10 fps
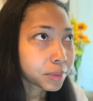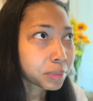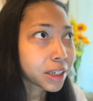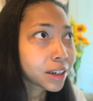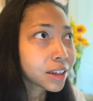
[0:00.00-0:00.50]

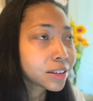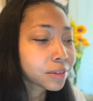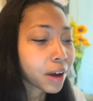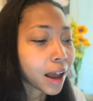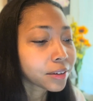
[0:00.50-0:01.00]
because
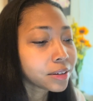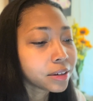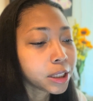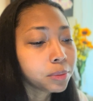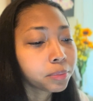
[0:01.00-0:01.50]
of how
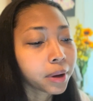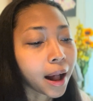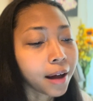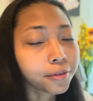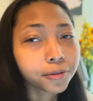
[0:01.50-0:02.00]
deep
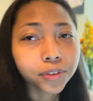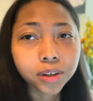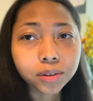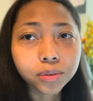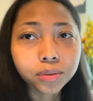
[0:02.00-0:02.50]
I
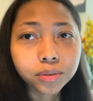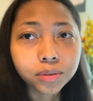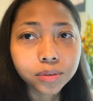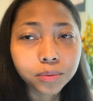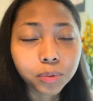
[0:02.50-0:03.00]
feel
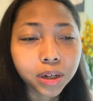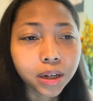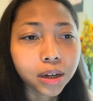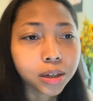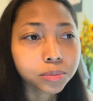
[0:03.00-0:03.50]
when it
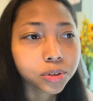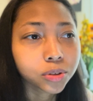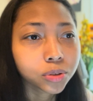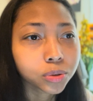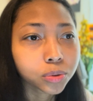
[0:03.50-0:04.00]

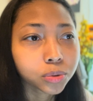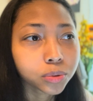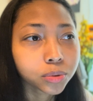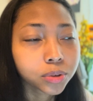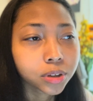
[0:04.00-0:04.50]
comes to
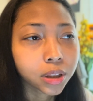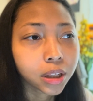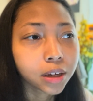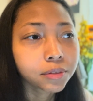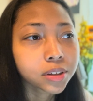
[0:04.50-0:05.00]

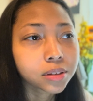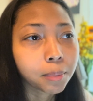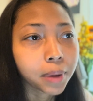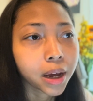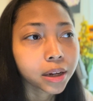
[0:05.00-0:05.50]
loving
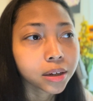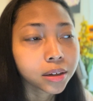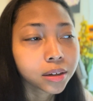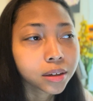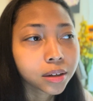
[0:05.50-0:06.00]
somebody,
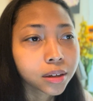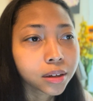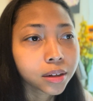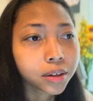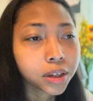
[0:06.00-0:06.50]

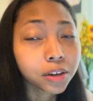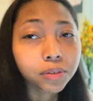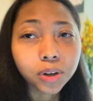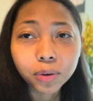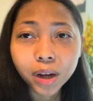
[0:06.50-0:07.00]

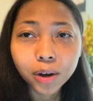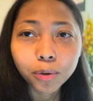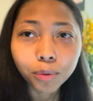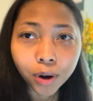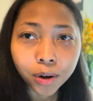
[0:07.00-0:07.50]
even though they are
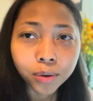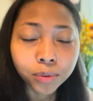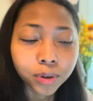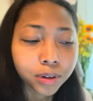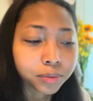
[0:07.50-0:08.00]

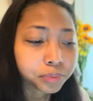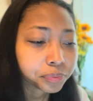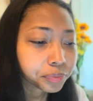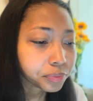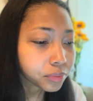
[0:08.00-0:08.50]
wrong,
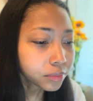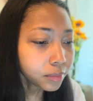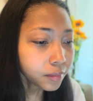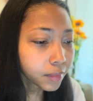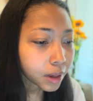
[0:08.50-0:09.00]

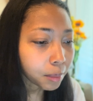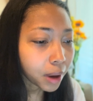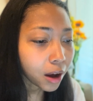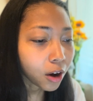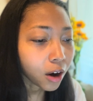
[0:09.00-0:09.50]

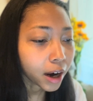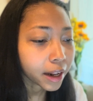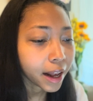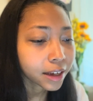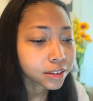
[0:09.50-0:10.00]
my heart
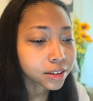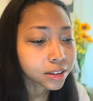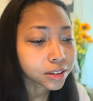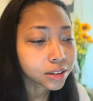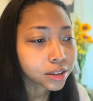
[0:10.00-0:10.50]
has
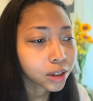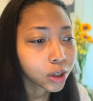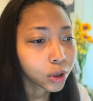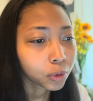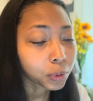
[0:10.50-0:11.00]
this
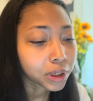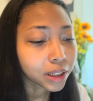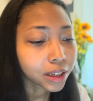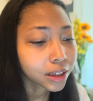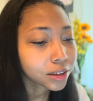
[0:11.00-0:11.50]

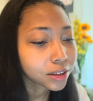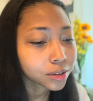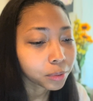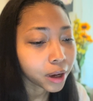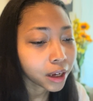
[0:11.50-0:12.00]

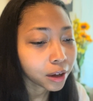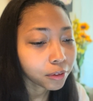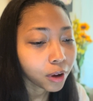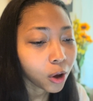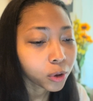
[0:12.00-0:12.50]
relentless way of
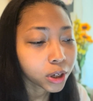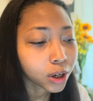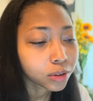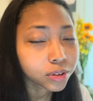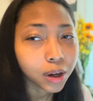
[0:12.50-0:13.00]
holding
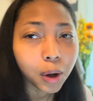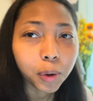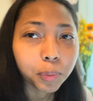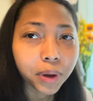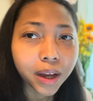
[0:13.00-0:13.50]
on to
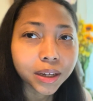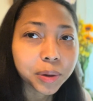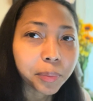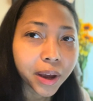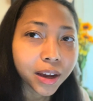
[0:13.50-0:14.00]
hope and
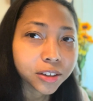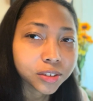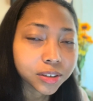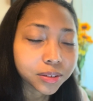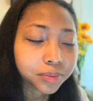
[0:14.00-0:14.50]

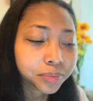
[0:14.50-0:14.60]
compassion.